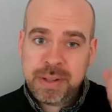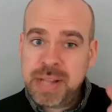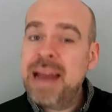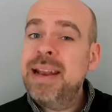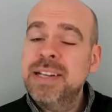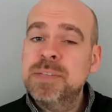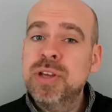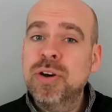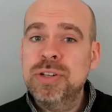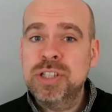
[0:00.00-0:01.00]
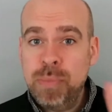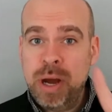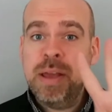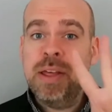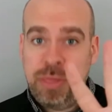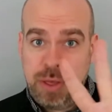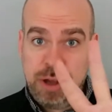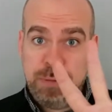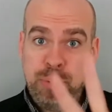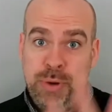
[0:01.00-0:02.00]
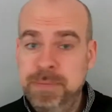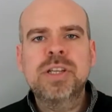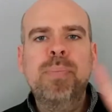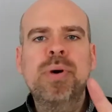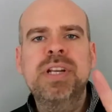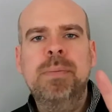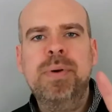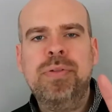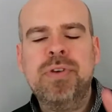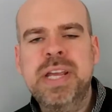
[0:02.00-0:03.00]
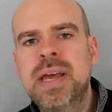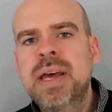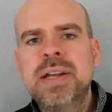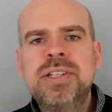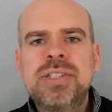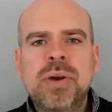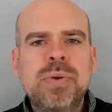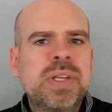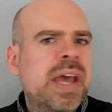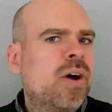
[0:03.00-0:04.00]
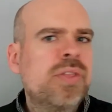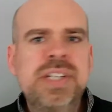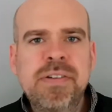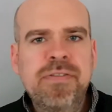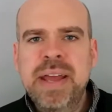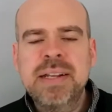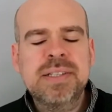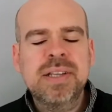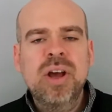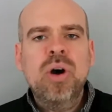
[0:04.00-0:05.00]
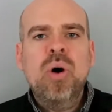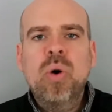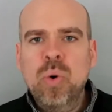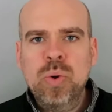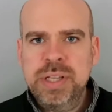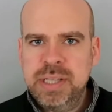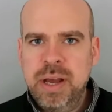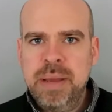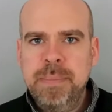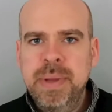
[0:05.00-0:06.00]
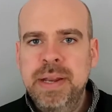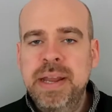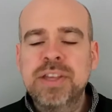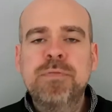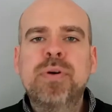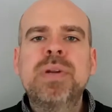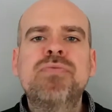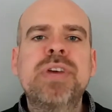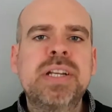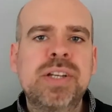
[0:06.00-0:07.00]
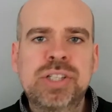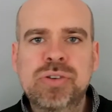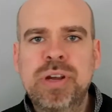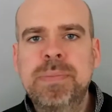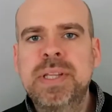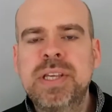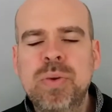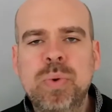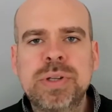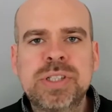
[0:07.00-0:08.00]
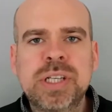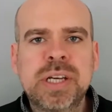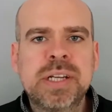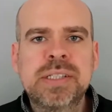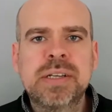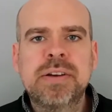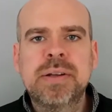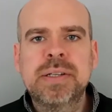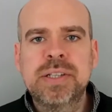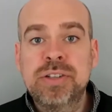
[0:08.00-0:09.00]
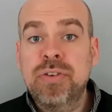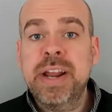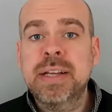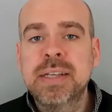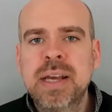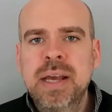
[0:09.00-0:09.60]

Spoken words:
that leads me on to my 3rd point. So point number 3, don't get on the defense all the time. Now, you've probably written your script that you want to direct.